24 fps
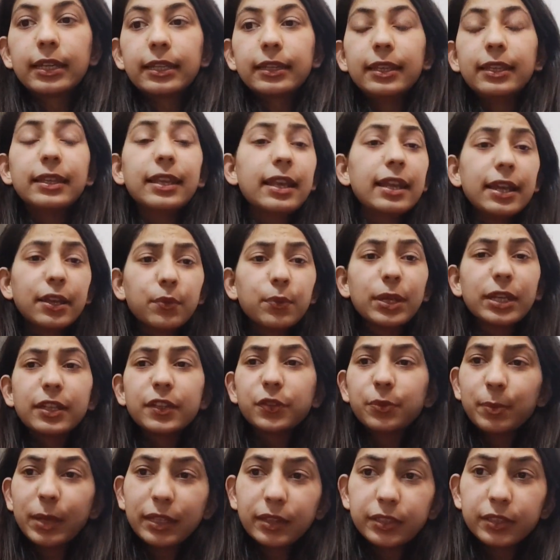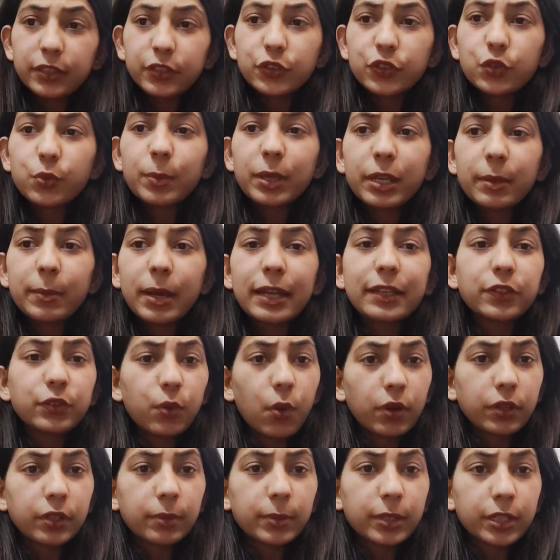Then there are like various methods to minimize
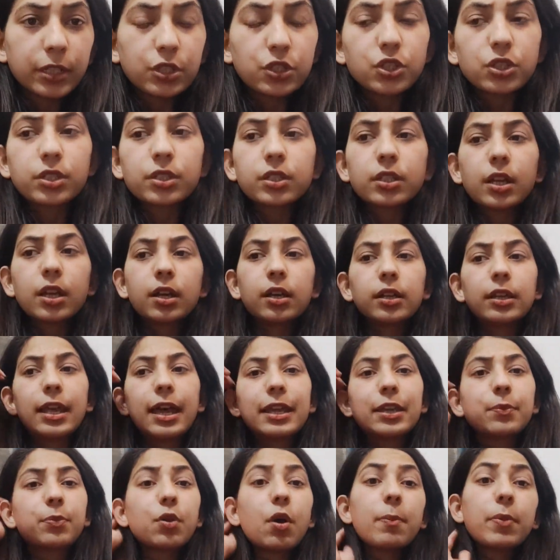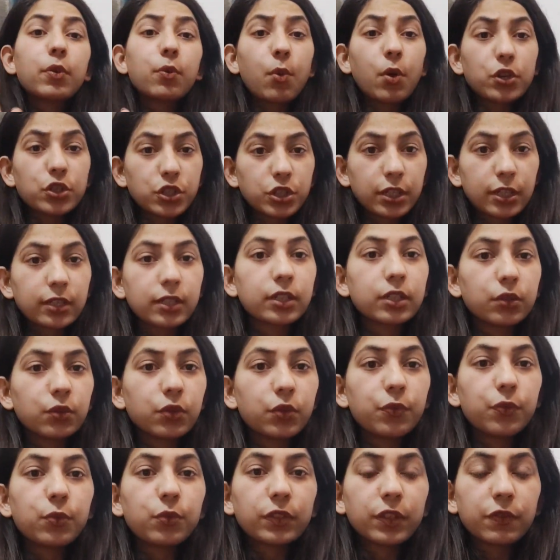contamination, like proper washing. You
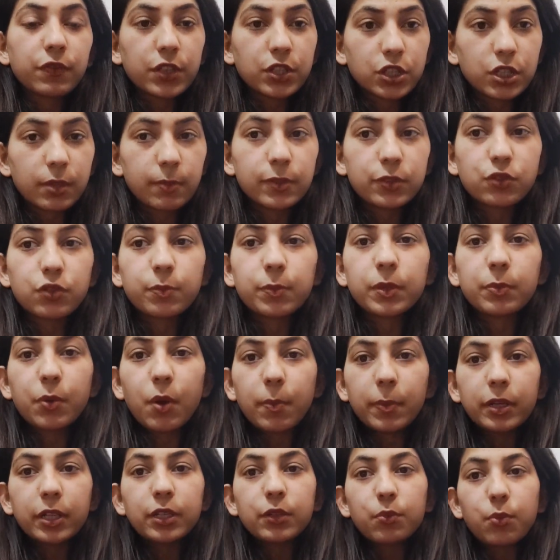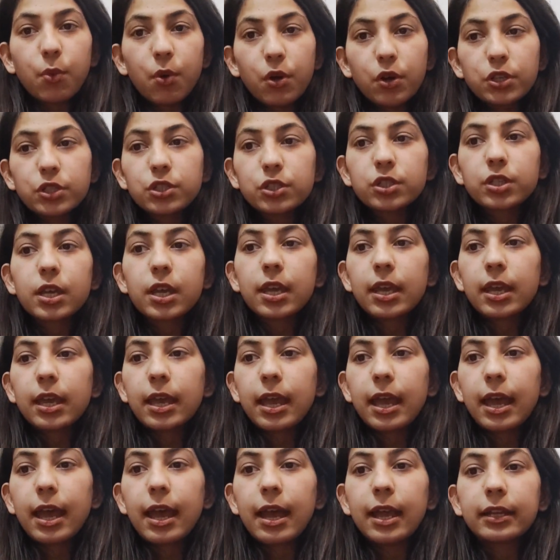know, fruits and vegetables should be properly washed,
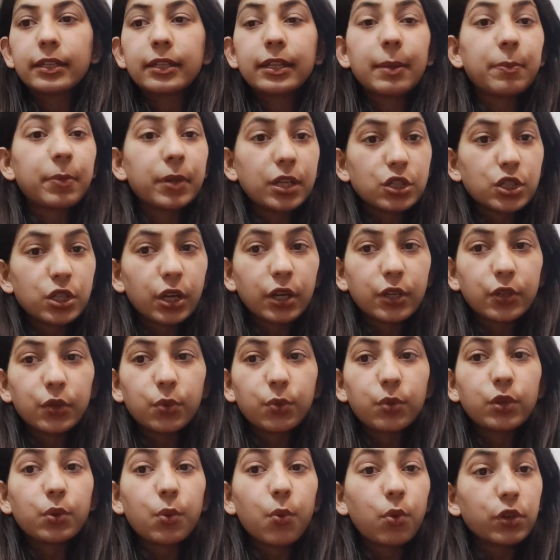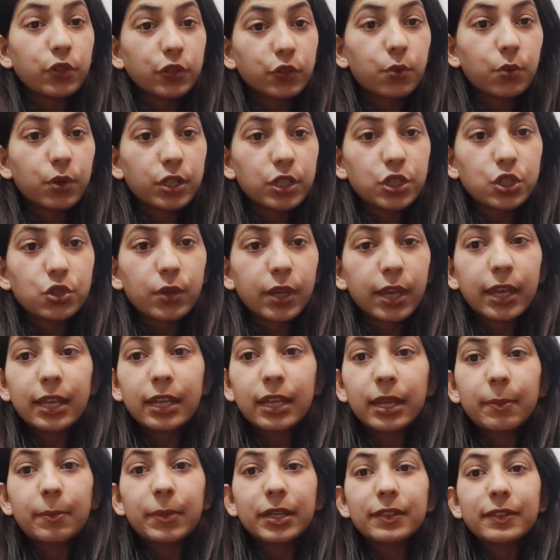and temperature control. Cold storage
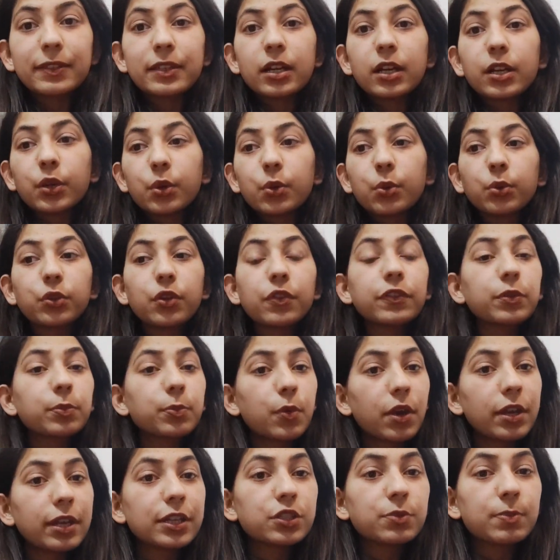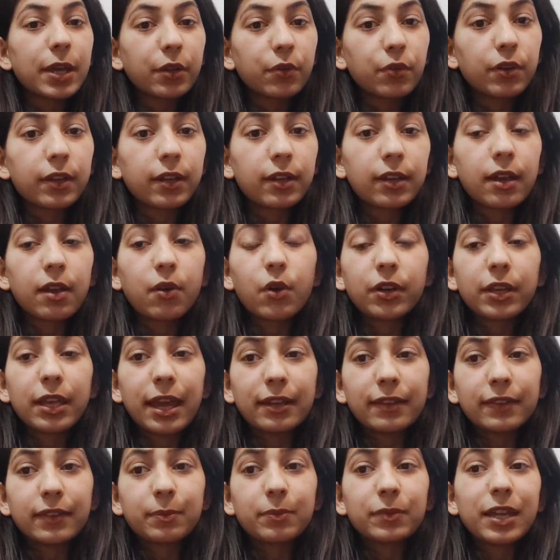inhibits the growth of spoilage
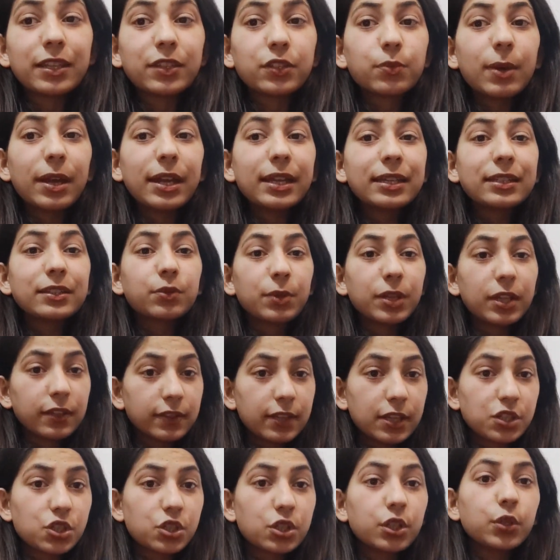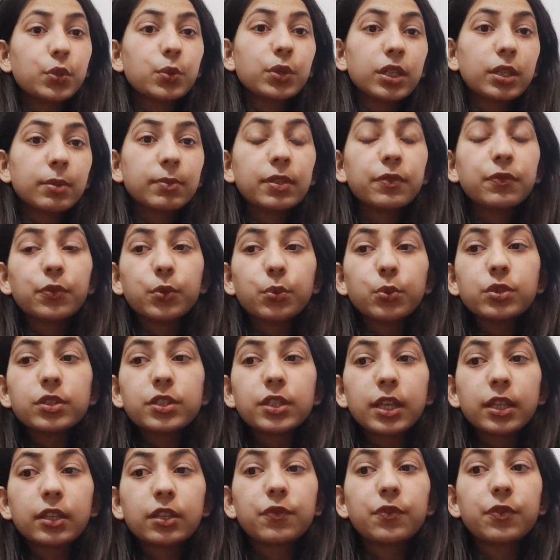microorganism. That's why it's very essential to keep the fruits
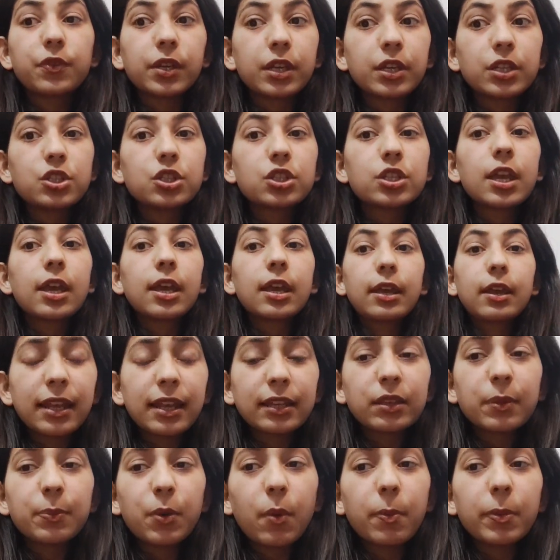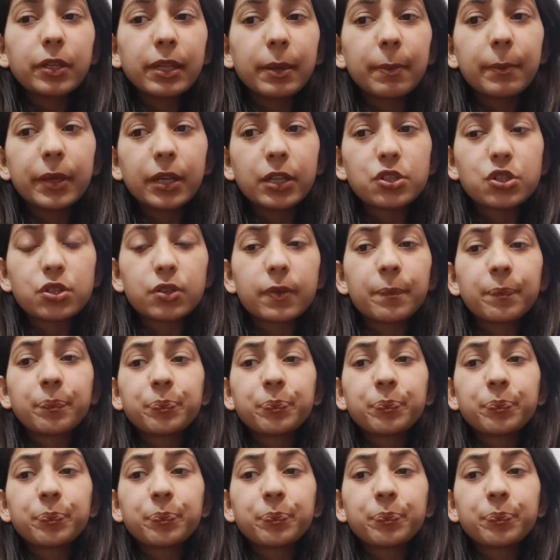in the fridge in like the proper temperature.